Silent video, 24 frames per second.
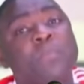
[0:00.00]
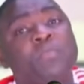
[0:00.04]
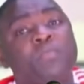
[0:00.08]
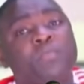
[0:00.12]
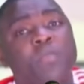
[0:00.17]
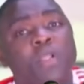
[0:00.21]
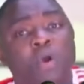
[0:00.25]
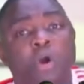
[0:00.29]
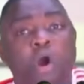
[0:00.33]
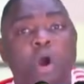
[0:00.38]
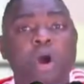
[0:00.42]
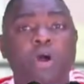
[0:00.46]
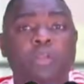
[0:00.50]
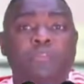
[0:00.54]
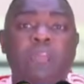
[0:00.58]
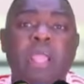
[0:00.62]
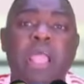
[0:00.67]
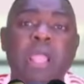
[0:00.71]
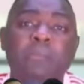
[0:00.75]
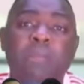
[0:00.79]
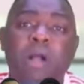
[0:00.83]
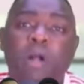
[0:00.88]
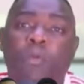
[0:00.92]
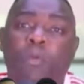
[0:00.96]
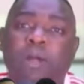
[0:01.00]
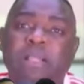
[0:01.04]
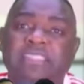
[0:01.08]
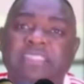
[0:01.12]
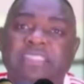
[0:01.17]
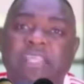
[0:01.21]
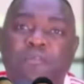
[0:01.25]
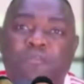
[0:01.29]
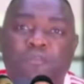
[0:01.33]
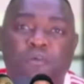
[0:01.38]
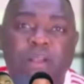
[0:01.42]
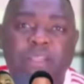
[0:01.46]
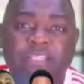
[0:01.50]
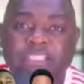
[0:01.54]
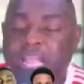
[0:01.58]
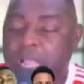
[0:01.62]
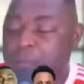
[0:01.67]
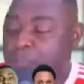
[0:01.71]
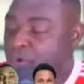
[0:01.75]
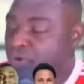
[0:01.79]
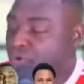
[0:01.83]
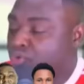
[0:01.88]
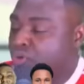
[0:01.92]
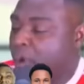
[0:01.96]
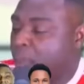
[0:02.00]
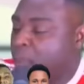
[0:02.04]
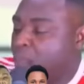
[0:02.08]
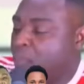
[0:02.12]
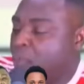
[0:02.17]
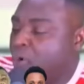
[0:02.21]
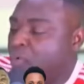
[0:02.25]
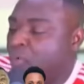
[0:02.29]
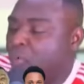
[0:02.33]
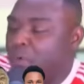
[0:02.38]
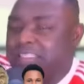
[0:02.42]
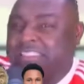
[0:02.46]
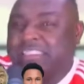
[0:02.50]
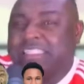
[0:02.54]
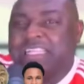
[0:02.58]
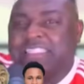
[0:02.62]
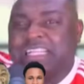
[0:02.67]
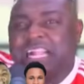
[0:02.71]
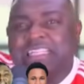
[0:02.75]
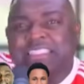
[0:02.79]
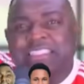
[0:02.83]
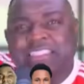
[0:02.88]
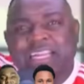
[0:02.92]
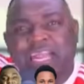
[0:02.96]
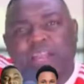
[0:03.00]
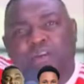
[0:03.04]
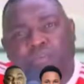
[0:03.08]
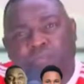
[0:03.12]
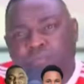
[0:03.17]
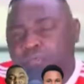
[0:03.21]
or chairman kwasia for the time we do not be bon kwasia ajantira nom